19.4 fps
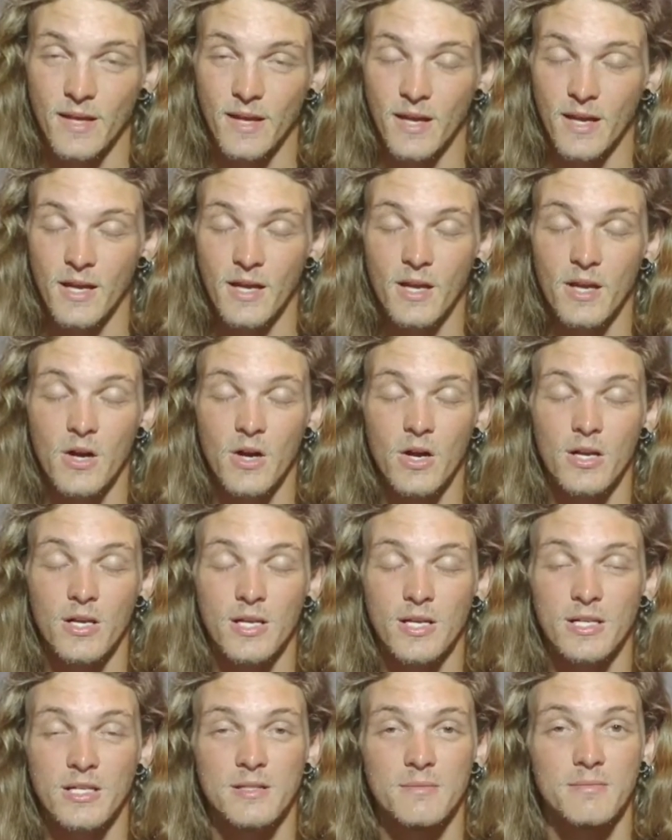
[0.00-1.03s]
They
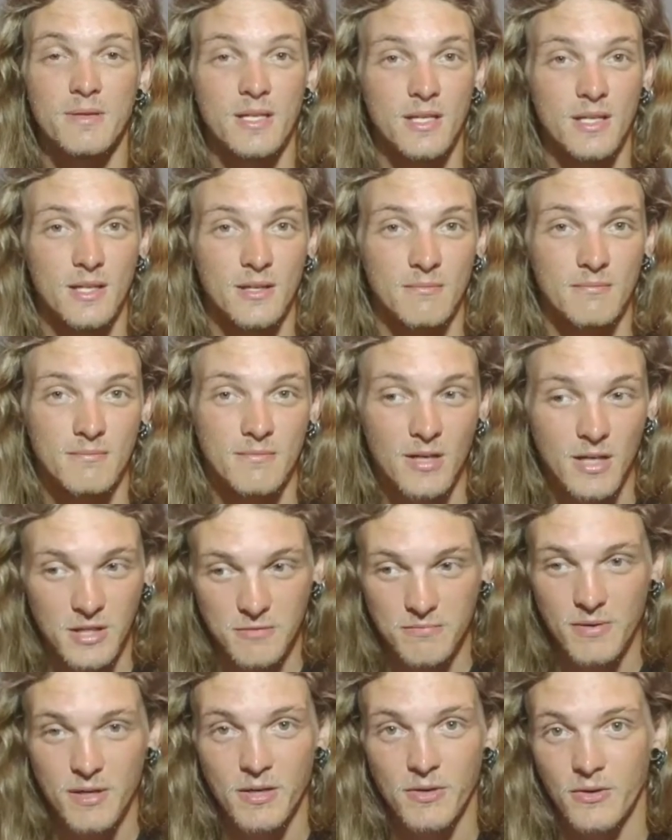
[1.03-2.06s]
need to be in
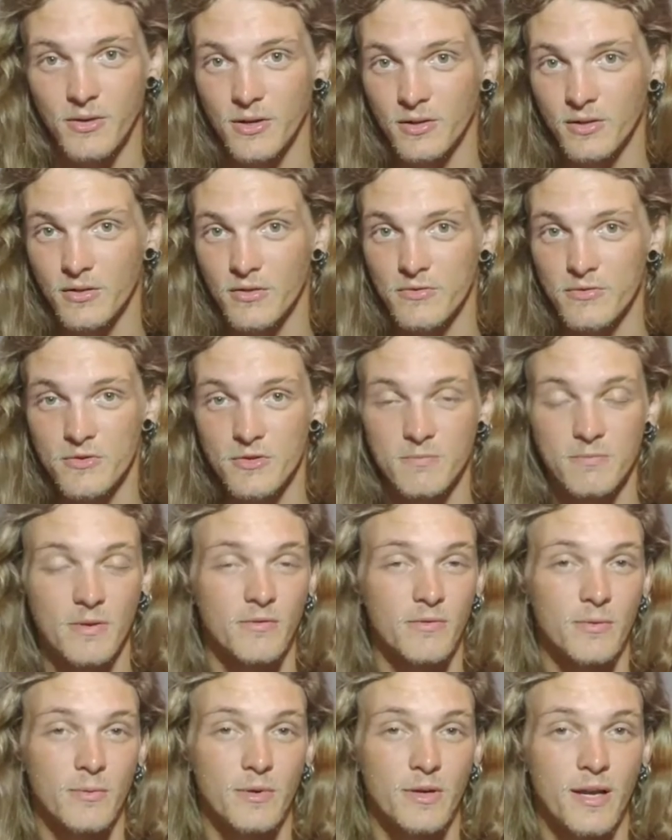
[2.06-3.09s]
much bigger enclosures,
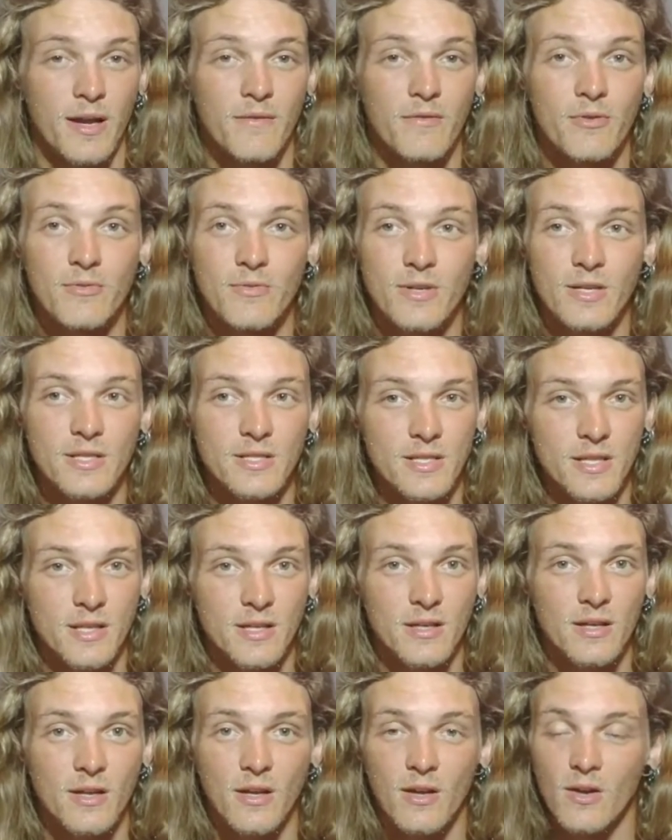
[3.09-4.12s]
but for whatever
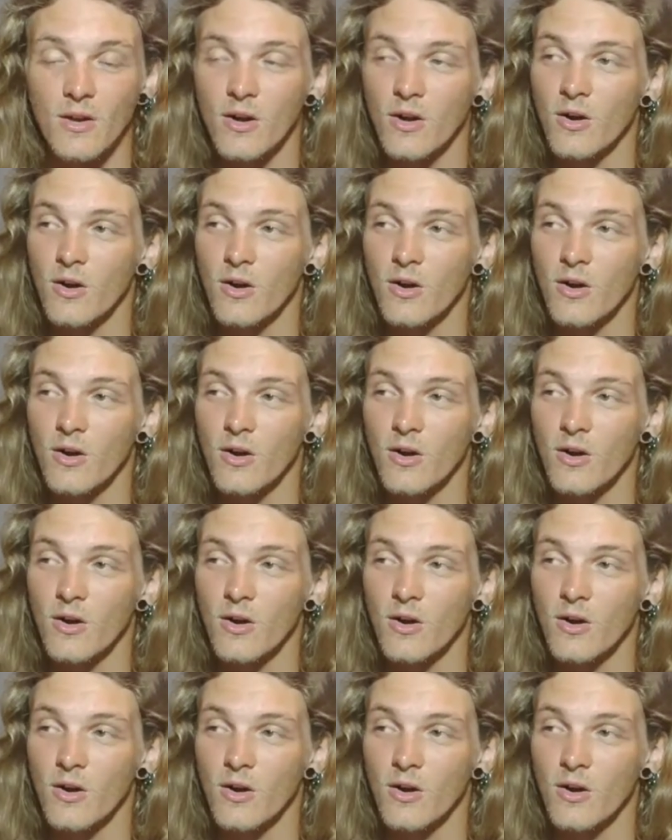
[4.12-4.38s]
reason,